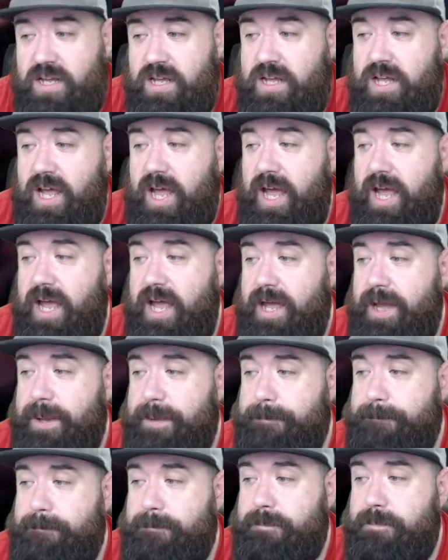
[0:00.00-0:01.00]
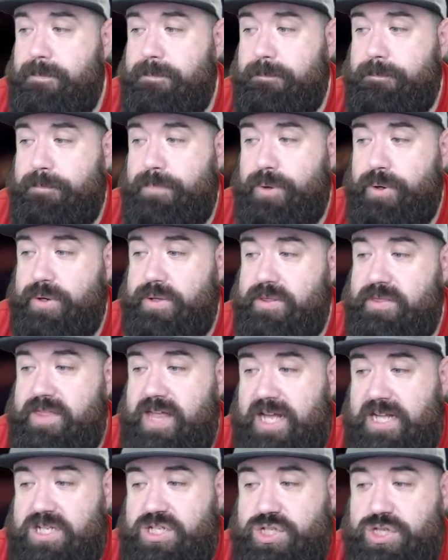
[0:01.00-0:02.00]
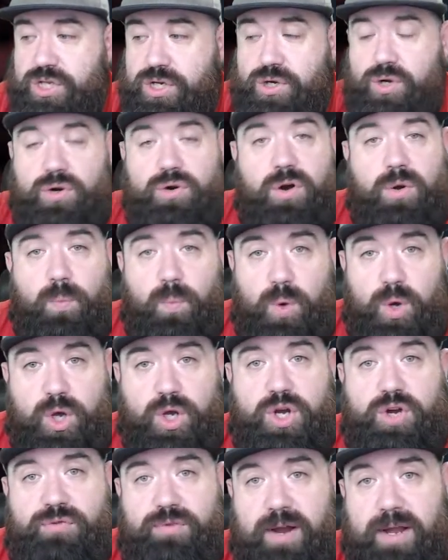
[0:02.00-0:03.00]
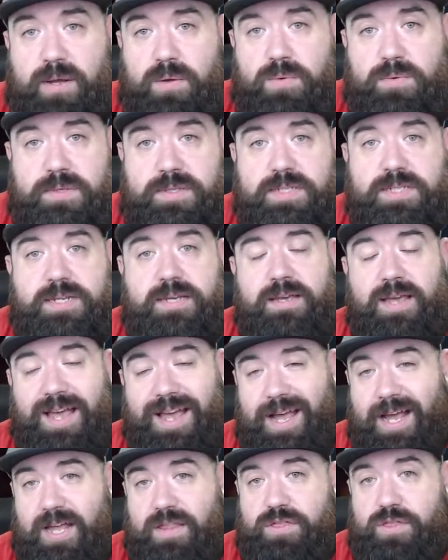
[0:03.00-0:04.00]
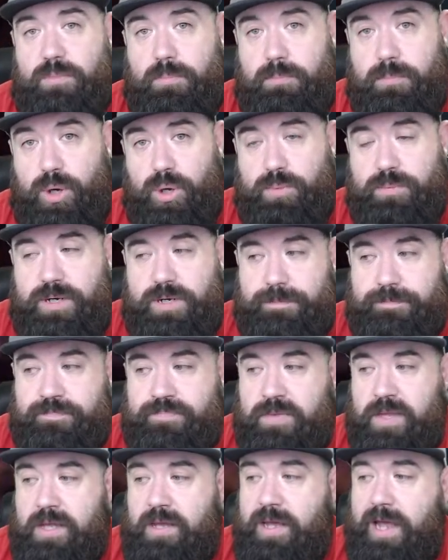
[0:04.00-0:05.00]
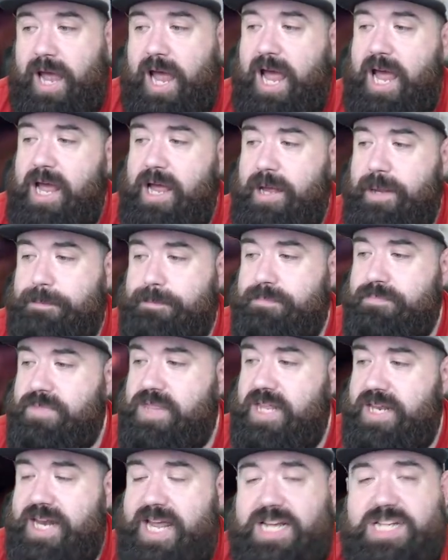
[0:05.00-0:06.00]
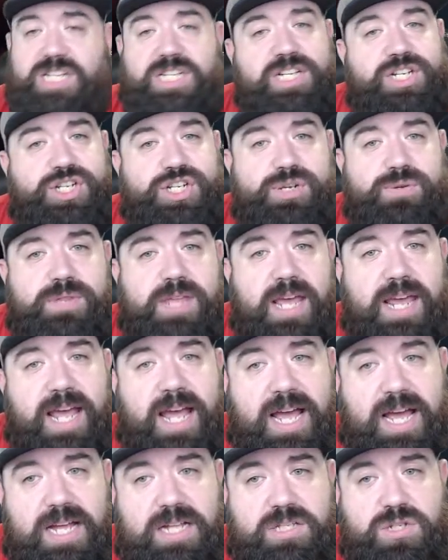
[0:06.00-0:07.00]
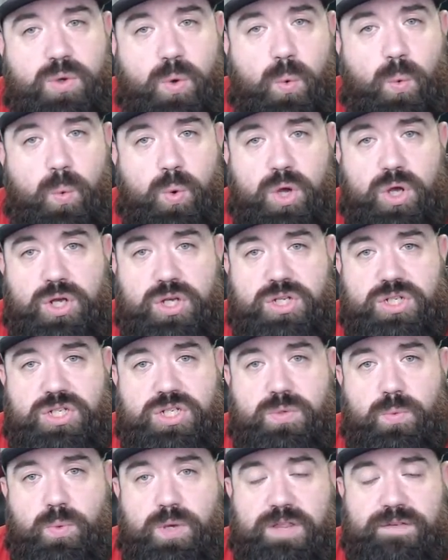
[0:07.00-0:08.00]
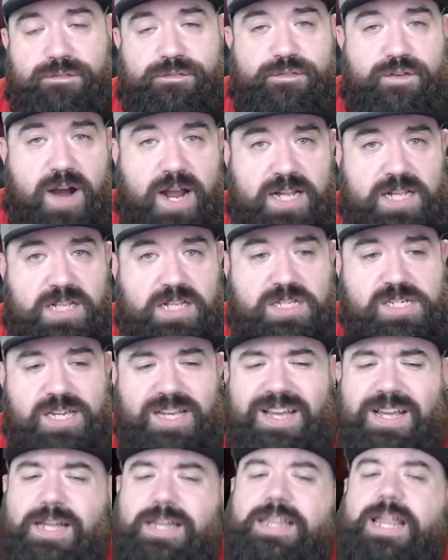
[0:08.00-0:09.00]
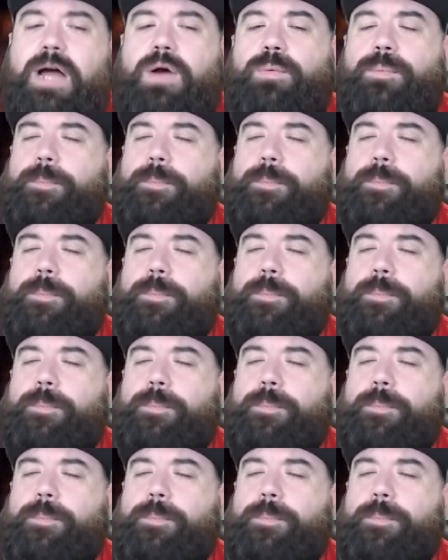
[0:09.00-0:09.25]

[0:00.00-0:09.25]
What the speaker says: But that's the current workaround at the moment. The next issue they had was with friends. Now,